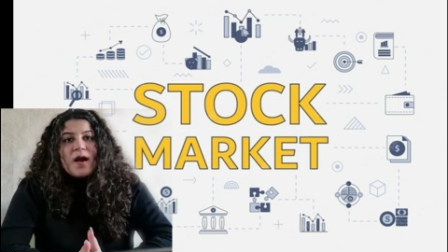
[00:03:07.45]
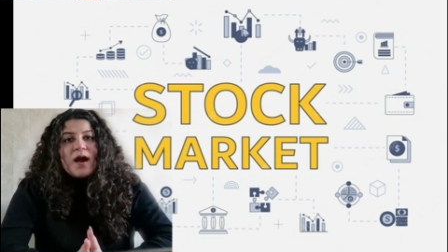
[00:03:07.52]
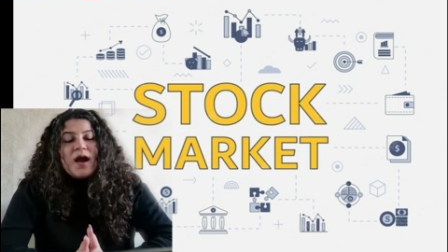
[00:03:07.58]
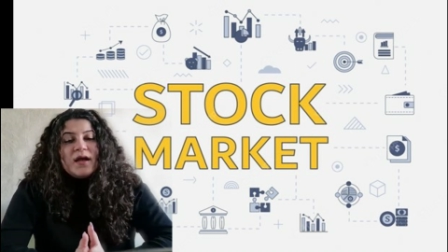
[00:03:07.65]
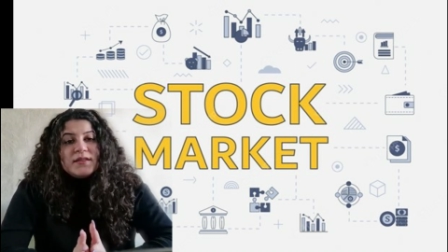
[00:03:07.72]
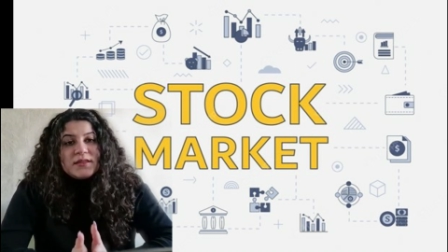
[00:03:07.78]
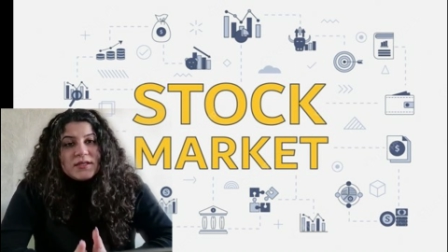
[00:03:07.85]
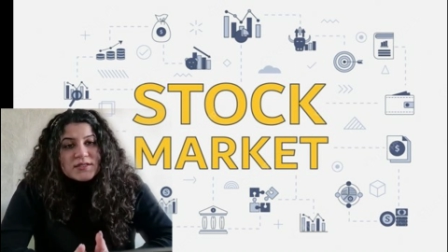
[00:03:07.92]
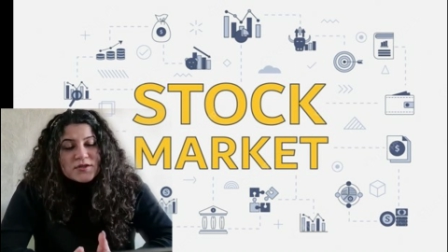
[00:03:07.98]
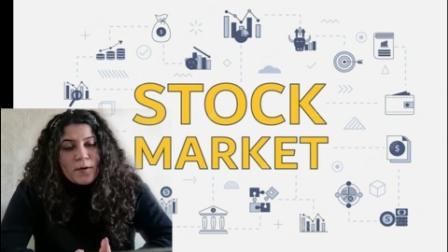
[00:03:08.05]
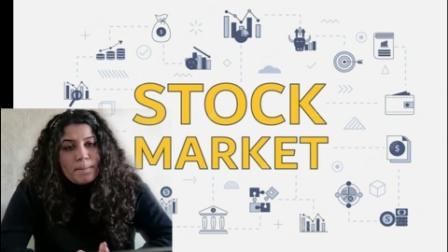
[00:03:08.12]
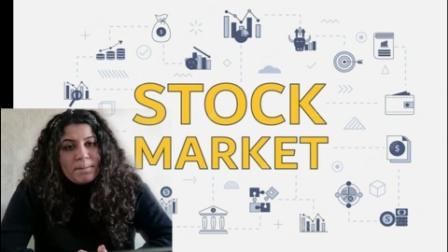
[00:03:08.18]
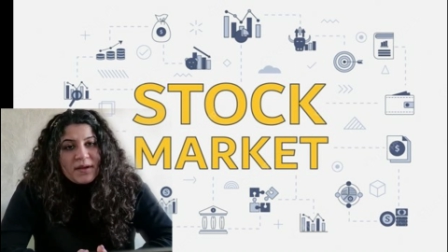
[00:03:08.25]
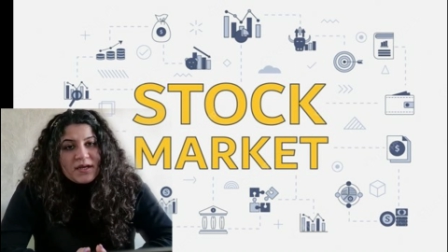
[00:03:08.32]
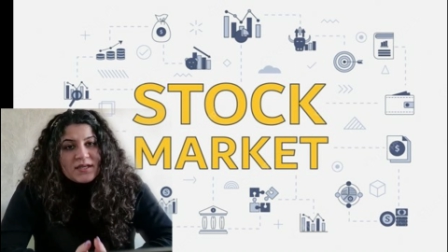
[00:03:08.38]
and these
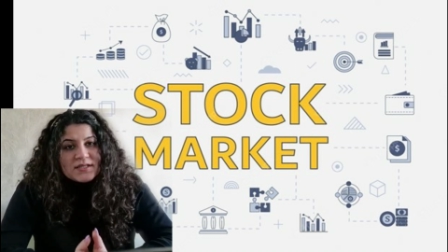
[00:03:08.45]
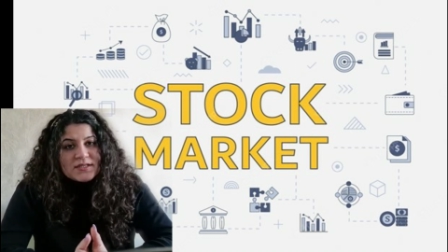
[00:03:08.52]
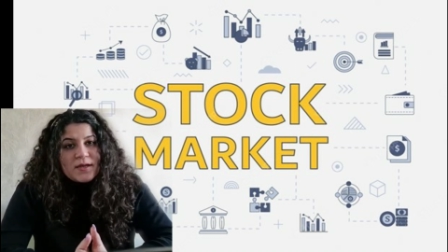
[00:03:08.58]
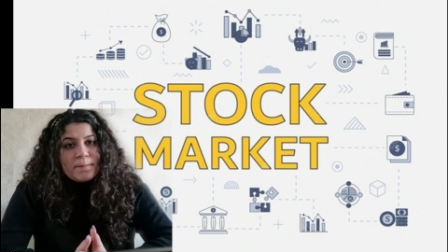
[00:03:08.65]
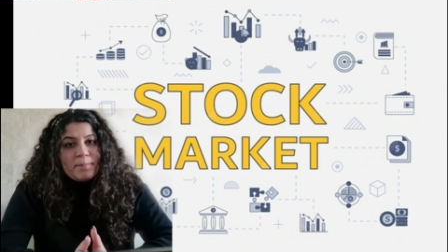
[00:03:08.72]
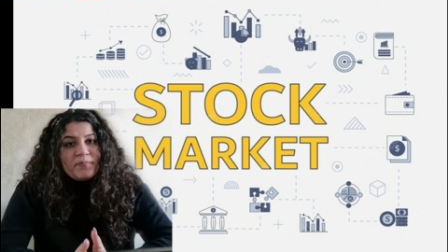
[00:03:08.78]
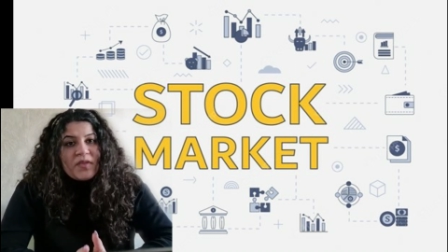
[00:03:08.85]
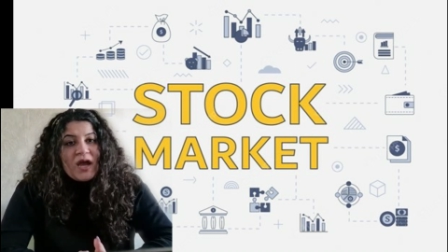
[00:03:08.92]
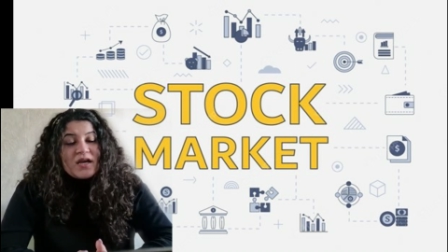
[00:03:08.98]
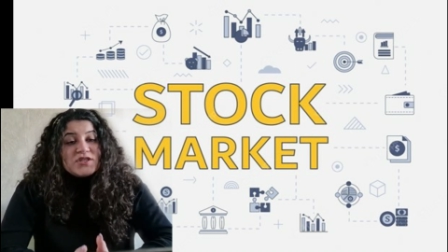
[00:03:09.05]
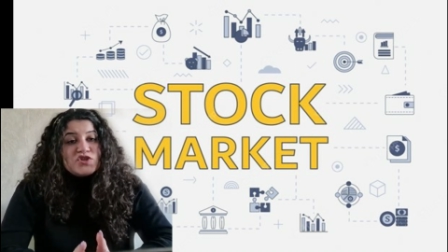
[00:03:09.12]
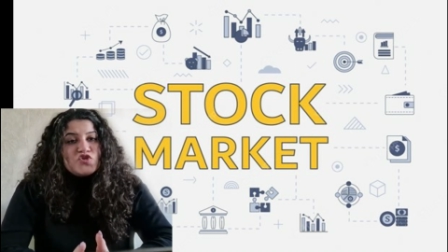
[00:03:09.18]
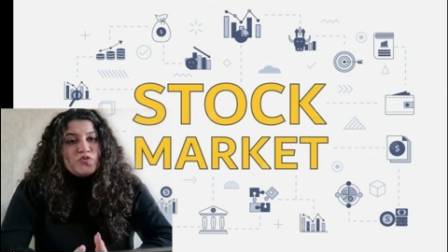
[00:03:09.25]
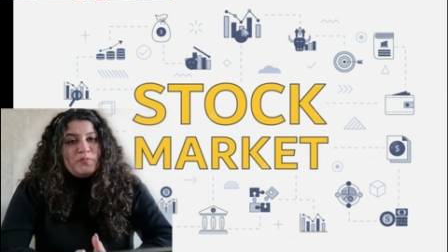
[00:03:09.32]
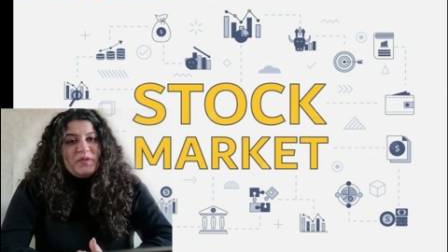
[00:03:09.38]
companies has
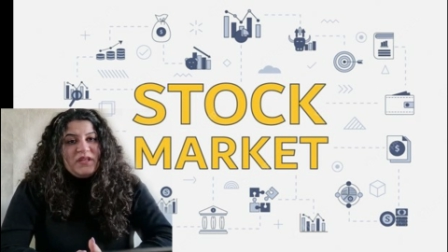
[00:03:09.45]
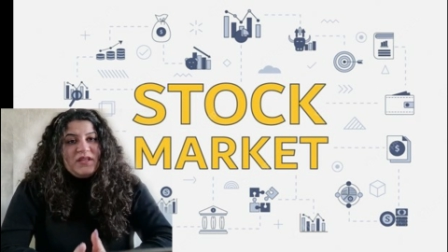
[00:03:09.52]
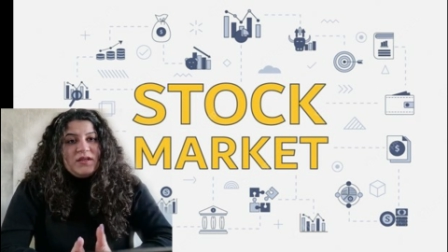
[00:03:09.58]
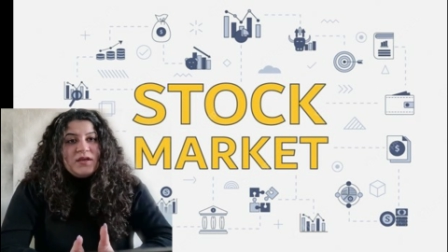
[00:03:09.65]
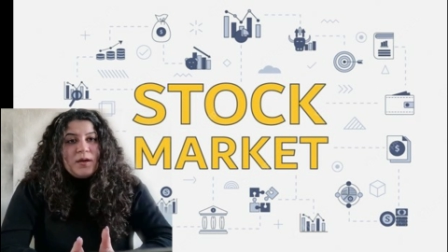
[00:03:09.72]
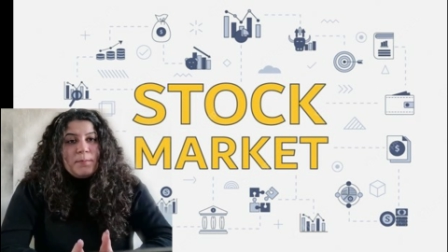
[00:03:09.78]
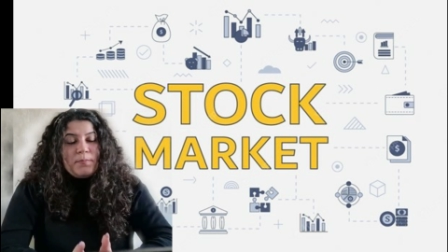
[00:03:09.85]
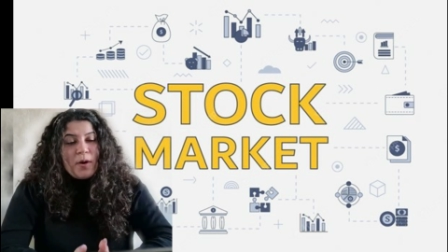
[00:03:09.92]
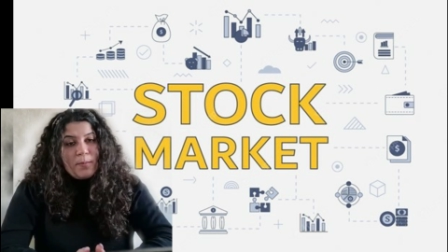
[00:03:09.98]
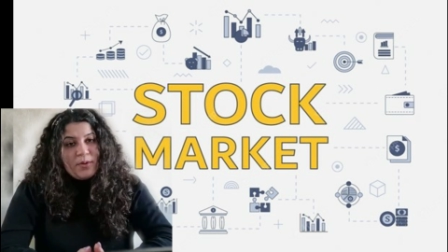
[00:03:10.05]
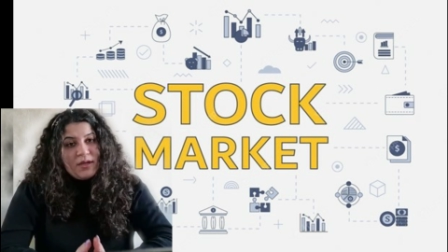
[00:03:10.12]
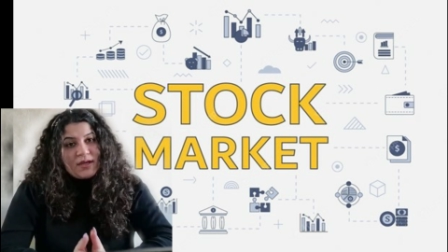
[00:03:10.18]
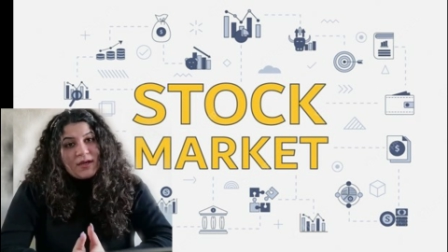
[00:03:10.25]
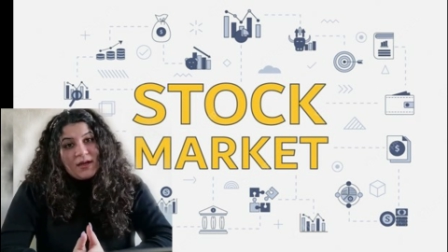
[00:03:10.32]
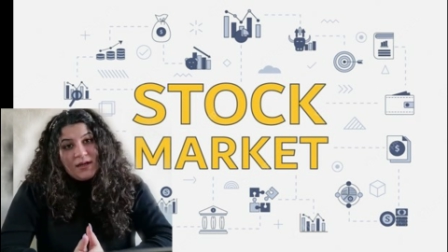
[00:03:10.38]
to be
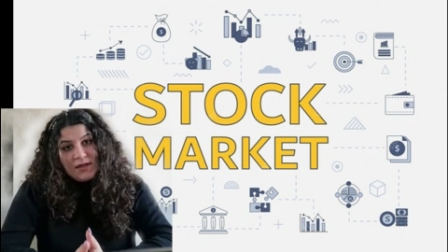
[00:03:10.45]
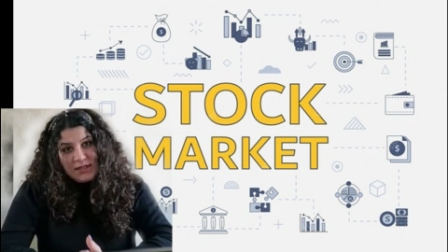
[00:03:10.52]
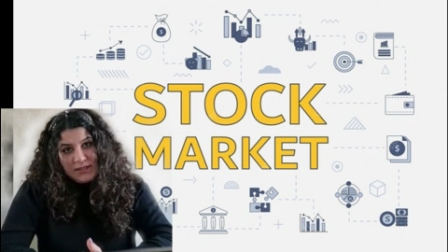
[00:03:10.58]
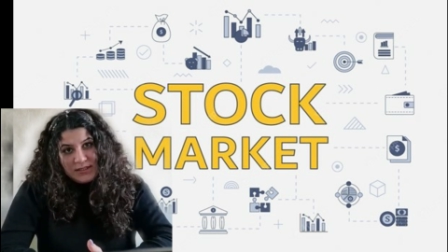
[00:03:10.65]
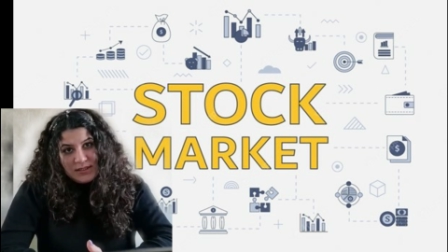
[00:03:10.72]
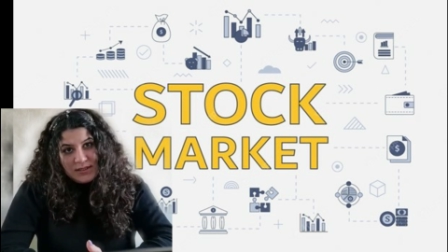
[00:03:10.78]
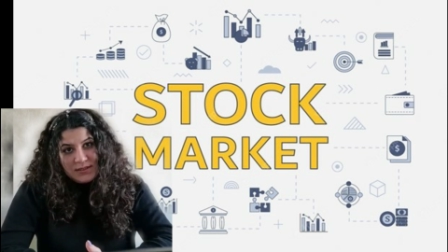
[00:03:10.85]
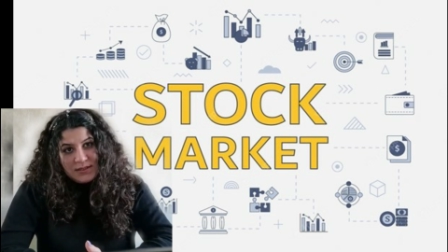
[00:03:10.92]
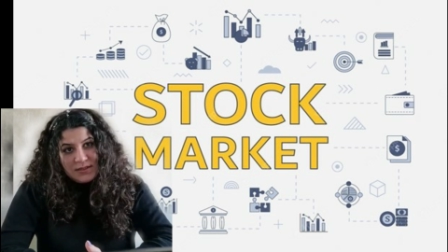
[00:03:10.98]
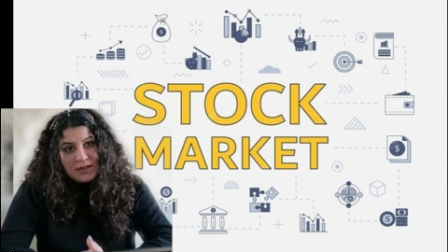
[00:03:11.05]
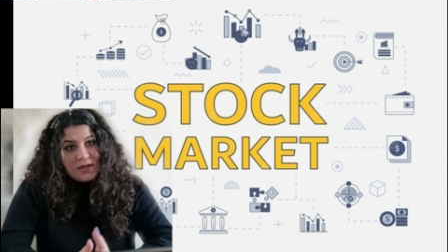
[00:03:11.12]
public listed.